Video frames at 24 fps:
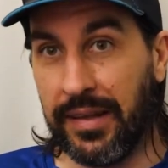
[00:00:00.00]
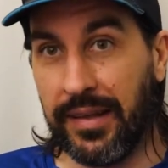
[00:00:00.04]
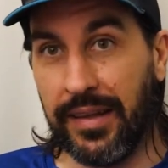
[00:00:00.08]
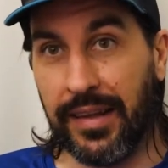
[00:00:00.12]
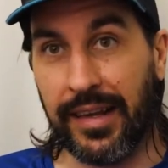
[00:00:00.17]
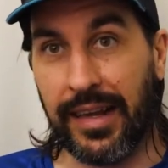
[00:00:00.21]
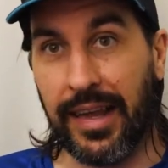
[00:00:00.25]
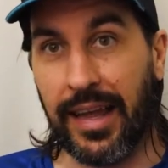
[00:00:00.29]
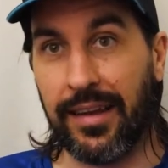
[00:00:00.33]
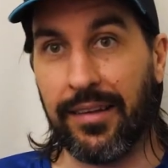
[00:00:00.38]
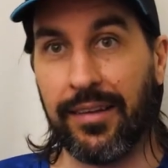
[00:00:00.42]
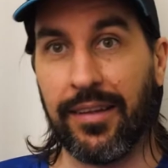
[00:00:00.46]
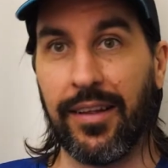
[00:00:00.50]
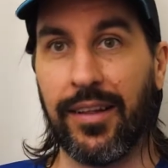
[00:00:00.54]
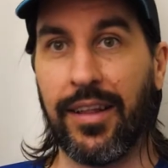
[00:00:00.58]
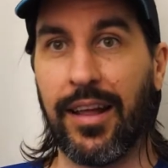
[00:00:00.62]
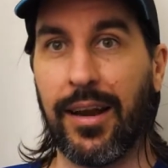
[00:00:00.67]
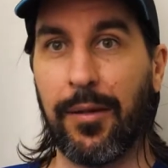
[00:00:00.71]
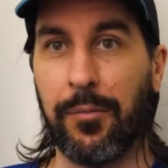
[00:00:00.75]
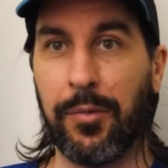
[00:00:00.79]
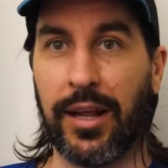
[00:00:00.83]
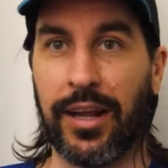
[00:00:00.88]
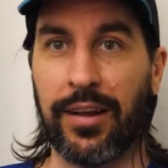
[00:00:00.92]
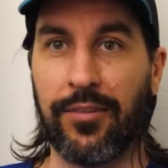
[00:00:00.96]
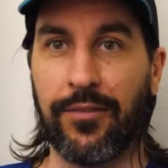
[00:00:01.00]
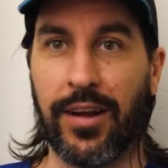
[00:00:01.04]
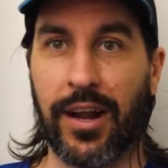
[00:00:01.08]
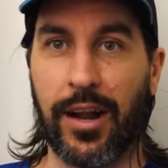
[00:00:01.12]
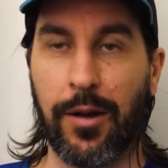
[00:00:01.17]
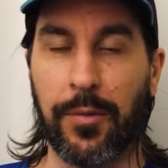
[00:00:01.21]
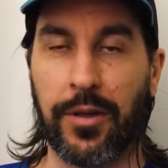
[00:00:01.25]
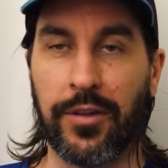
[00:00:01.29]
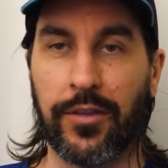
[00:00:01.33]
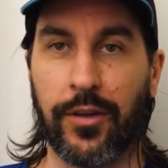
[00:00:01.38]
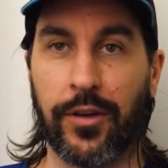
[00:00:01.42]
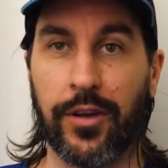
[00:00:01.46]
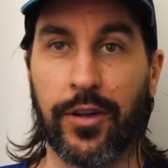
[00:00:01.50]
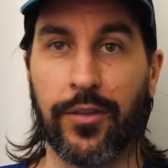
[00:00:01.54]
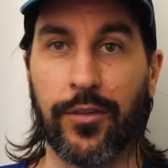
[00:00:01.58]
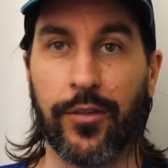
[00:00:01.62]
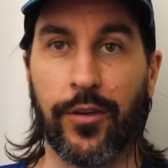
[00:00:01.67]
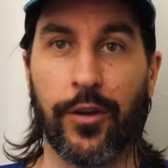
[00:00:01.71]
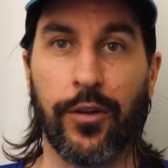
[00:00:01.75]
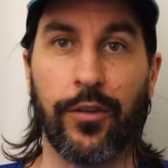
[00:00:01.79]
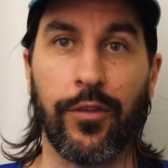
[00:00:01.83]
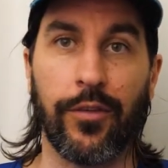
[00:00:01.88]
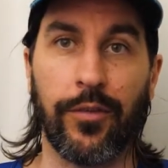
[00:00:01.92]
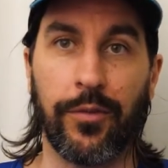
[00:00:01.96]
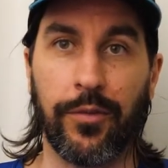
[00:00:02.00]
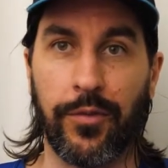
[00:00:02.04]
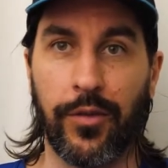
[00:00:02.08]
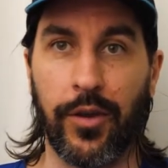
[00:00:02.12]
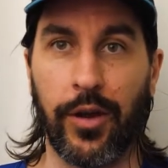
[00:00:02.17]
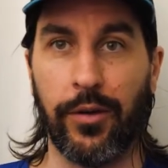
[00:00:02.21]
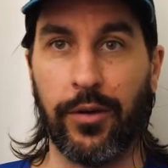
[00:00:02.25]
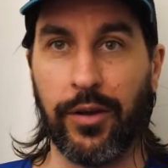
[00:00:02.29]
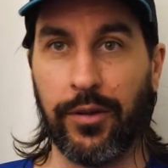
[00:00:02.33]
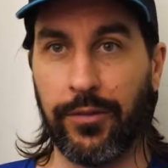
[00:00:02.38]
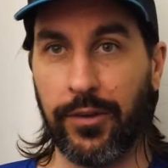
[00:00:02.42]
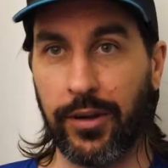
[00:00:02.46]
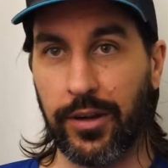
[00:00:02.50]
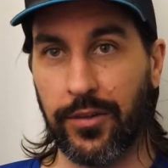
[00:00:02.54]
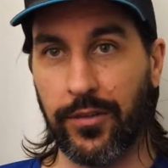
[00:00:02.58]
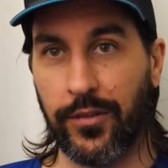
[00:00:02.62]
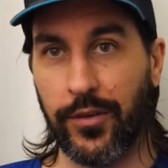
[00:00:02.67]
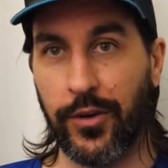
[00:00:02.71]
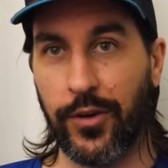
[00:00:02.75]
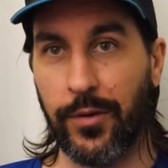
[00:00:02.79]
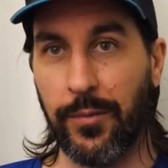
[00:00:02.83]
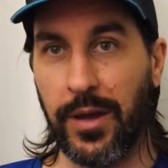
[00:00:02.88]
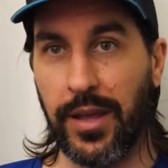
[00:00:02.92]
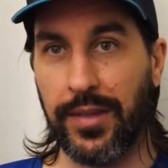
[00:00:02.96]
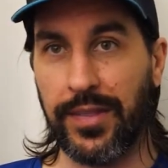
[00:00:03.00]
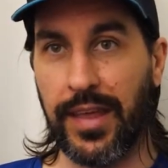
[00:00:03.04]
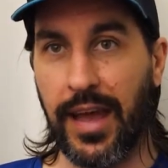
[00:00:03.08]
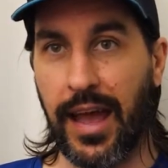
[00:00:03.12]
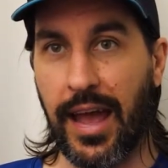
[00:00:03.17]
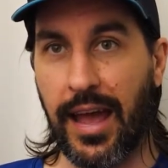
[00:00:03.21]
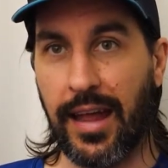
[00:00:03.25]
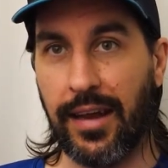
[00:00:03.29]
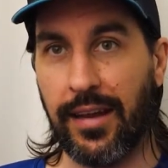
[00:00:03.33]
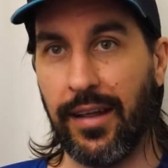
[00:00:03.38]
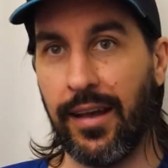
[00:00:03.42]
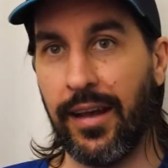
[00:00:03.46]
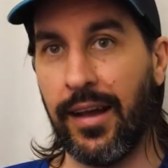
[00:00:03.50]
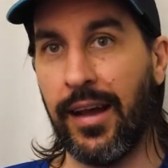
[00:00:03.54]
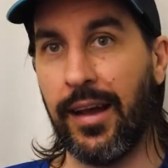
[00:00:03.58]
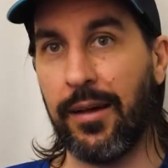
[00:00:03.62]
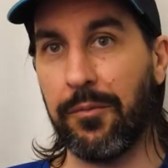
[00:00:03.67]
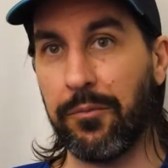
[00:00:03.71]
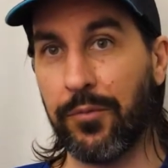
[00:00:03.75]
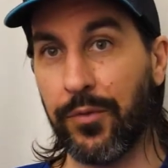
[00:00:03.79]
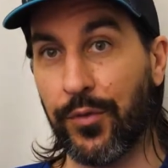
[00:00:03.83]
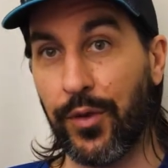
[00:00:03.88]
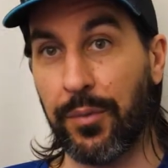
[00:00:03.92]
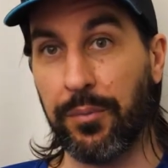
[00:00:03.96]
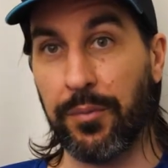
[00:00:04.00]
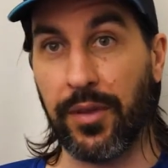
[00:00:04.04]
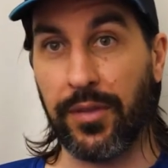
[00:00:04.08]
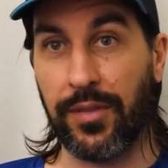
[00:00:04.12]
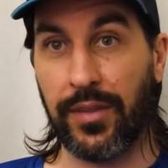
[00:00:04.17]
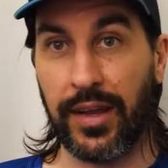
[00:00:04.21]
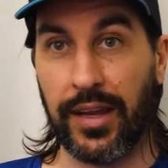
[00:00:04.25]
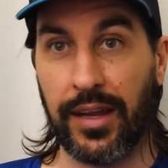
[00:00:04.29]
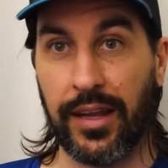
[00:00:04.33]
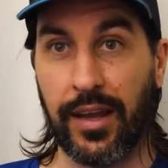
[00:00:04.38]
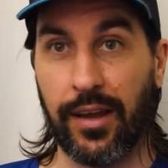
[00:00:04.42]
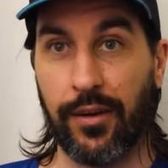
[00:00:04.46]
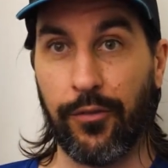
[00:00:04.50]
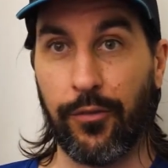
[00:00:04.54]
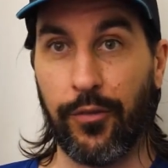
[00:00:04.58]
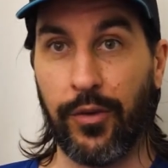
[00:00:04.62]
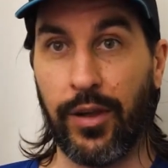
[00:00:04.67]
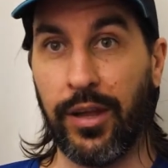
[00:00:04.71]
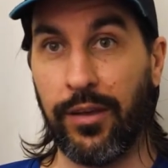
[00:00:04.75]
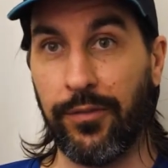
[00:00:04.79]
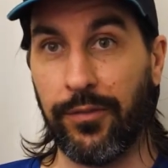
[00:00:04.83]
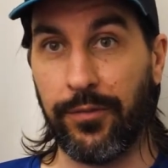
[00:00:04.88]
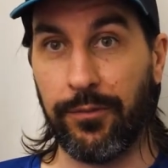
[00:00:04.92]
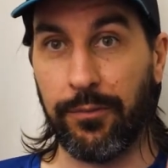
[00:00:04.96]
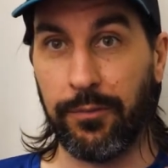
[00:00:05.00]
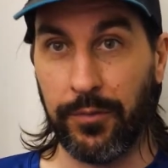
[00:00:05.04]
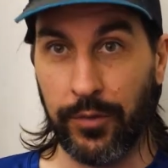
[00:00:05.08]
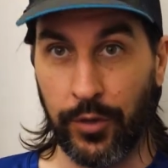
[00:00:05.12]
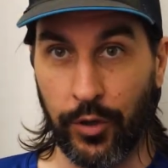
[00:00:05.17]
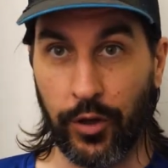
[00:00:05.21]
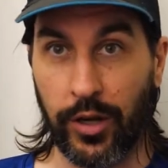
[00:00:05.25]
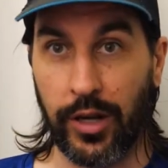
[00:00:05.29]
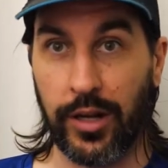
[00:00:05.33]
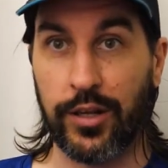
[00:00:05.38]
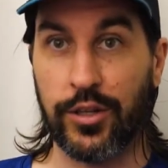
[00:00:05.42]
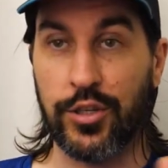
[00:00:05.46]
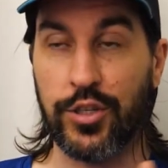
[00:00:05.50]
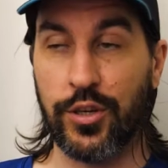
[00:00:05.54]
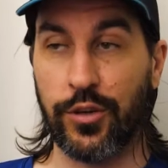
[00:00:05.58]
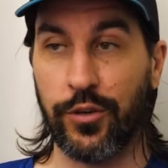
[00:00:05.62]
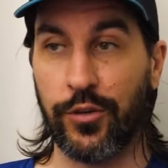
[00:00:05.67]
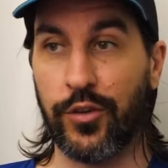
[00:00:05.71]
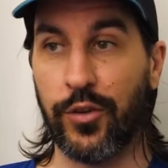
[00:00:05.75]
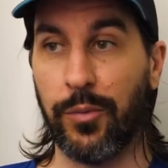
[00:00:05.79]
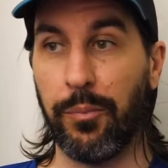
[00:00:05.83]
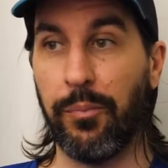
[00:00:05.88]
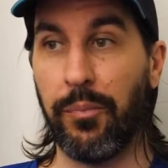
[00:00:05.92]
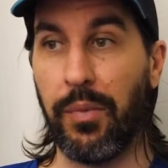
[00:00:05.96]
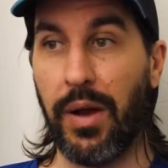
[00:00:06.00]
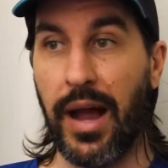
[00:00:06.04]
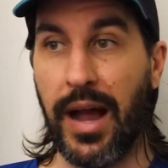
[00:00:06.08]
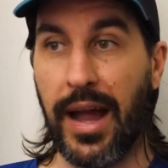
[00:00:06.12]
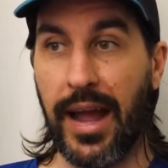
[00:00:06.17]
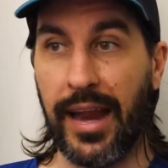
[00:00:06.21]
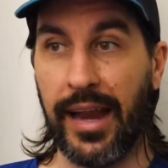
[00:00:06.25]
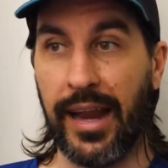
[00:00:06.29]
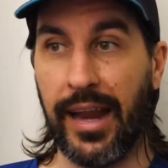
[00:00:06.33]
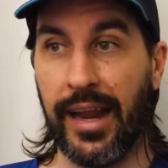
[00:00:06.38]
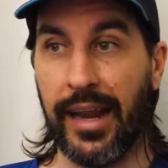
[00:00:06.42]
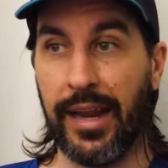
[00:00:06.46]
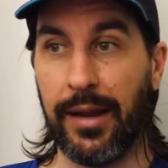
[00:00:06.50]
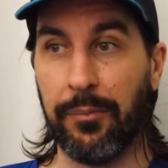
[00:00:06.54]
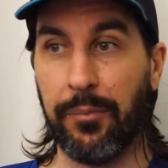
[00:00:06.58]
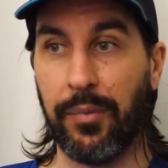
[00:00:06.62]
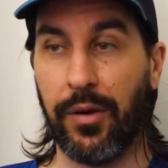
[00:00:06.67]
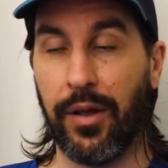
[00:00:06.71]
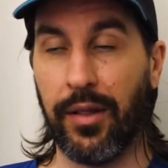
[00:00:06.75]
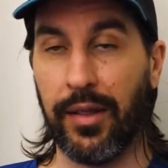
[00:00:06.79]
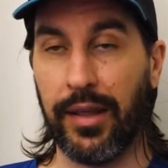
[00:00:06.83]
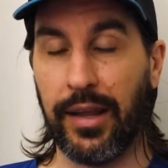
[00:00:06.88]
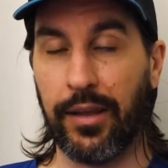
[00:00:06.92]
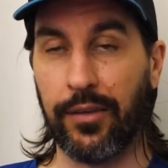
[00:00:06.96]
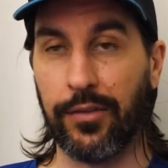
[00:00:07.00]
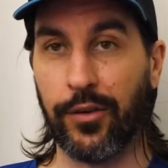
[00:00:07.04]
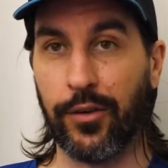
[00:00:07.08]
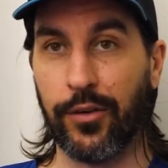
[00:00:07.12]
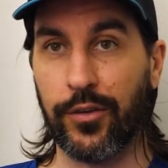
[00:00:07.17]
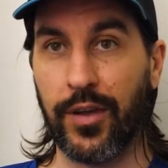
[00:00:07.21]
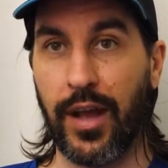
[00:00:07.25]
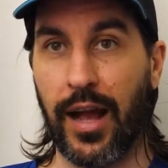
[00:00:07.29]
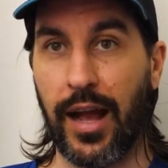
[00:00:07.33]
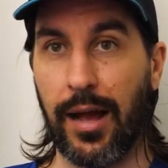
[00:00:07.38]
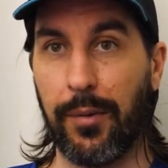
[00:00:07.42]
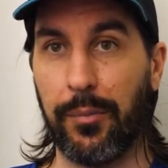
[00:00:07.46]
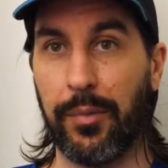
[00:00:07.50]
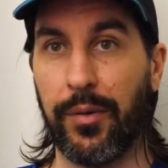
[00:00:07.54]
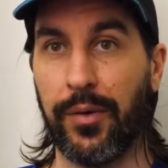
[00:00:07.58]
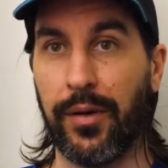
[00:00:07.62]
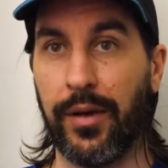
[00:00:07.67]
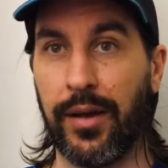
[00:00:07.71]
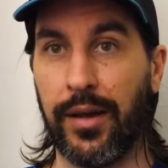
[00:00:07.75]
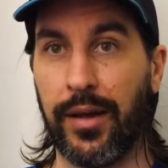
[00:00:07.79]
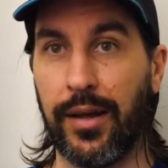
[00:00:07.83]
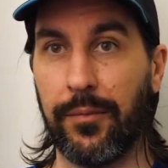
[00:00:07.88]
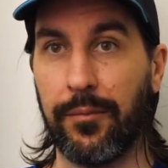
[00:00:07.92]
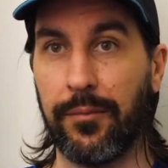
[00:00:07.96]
Again, a lot of big environmental concerns. So if you're concerned about that, something to think of if you're going to choose to buy a polyester top